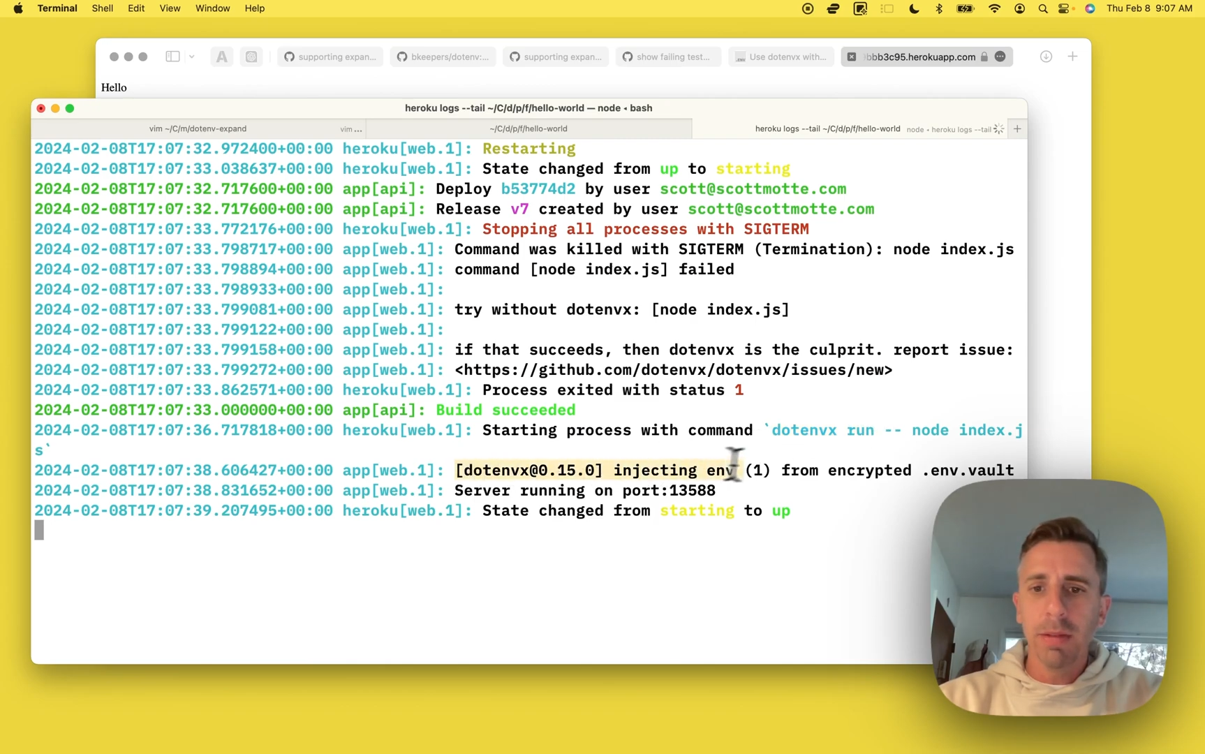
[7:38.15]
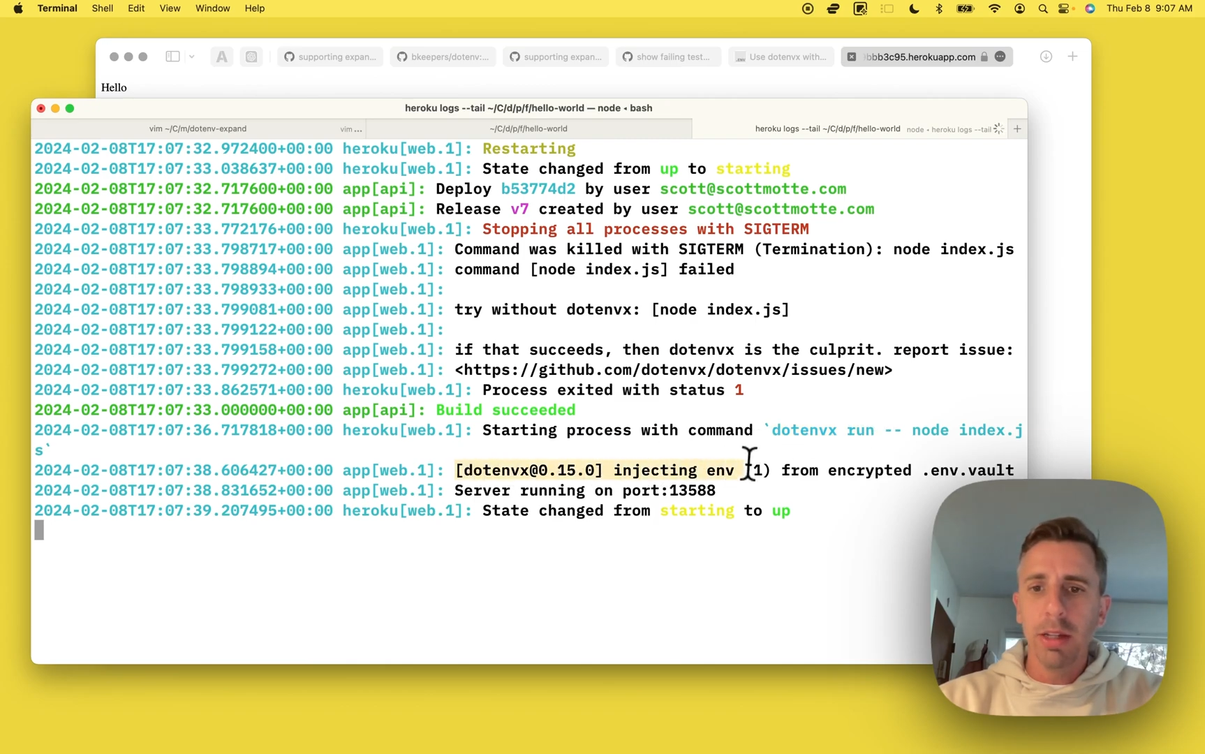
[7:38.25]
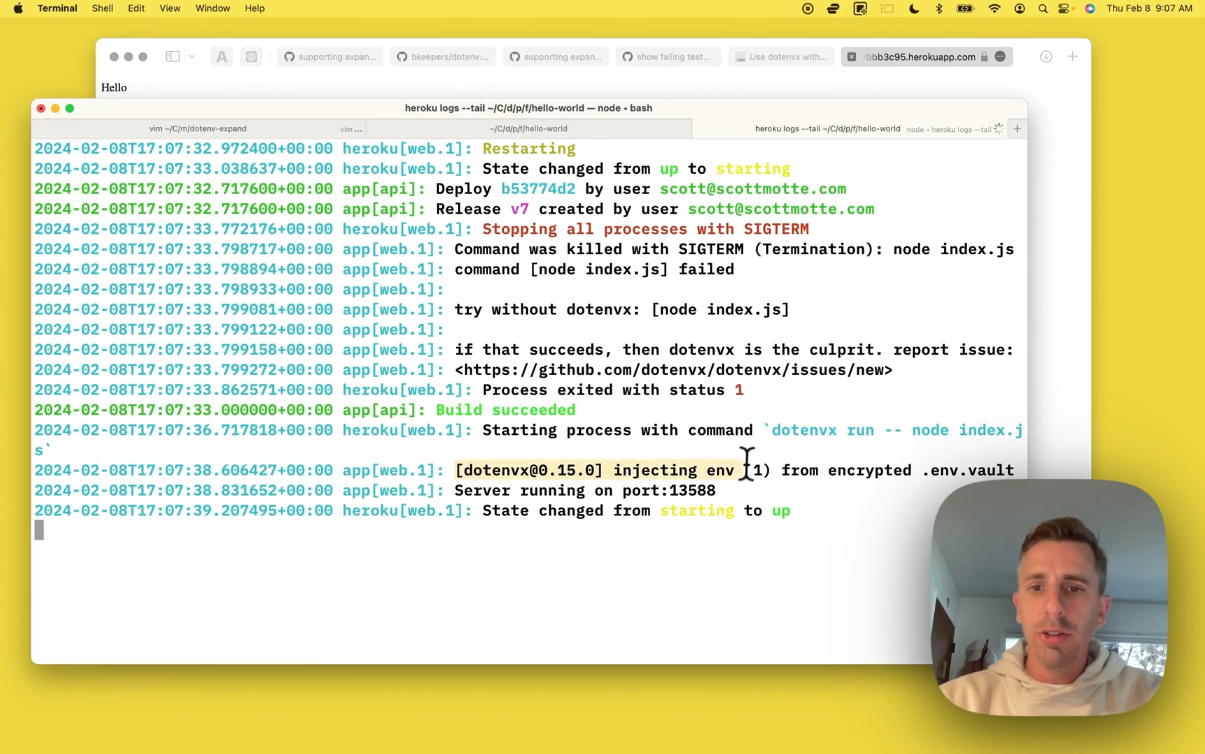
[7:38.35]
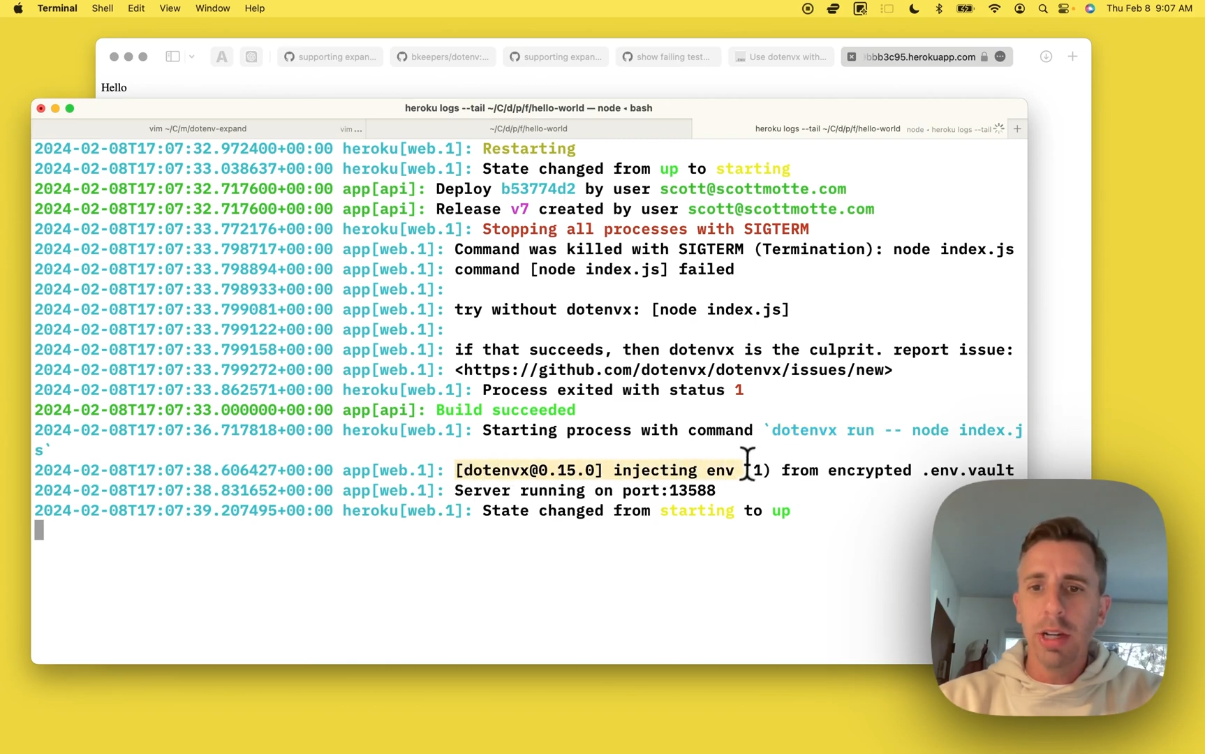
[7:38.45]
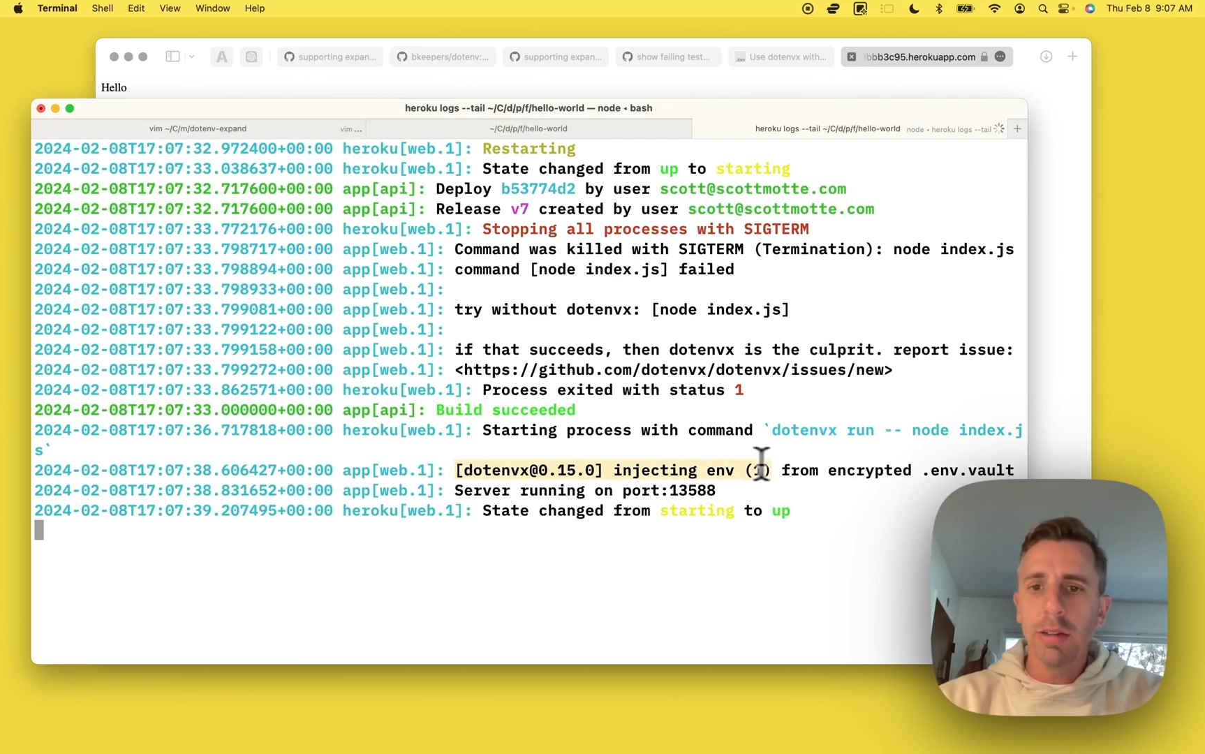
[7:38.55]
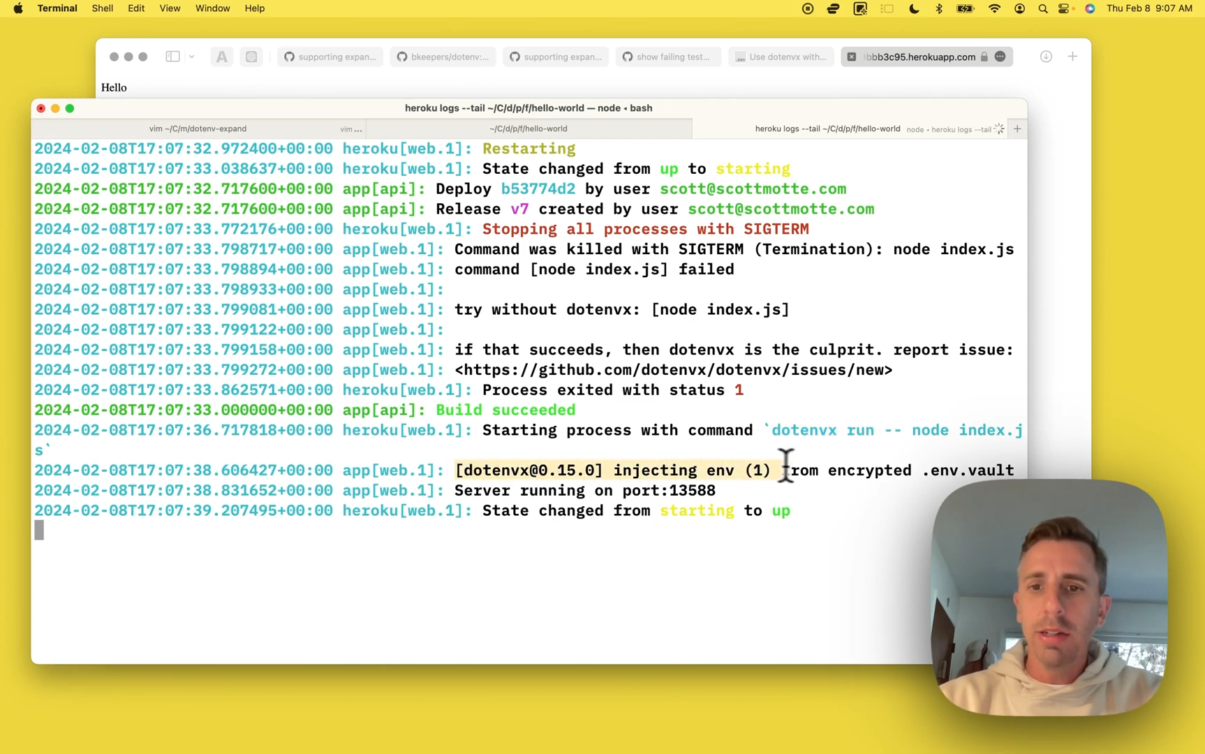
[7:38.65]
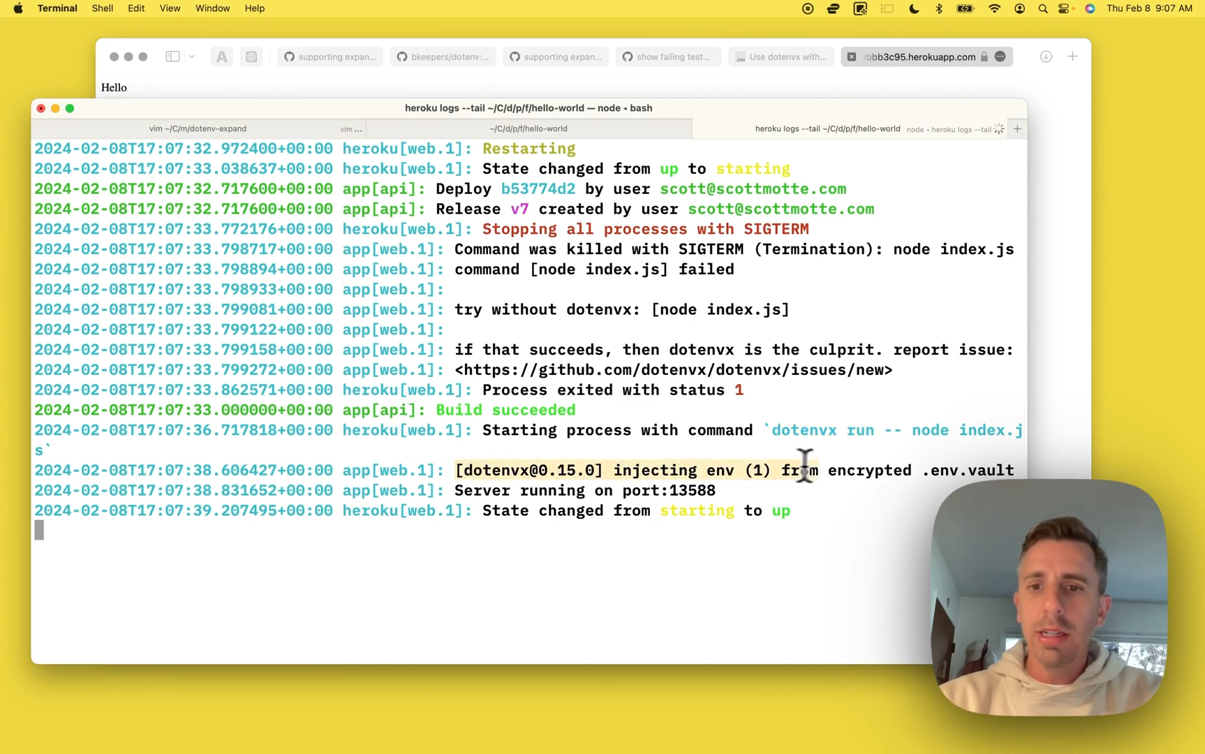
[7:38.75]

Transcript: Injecting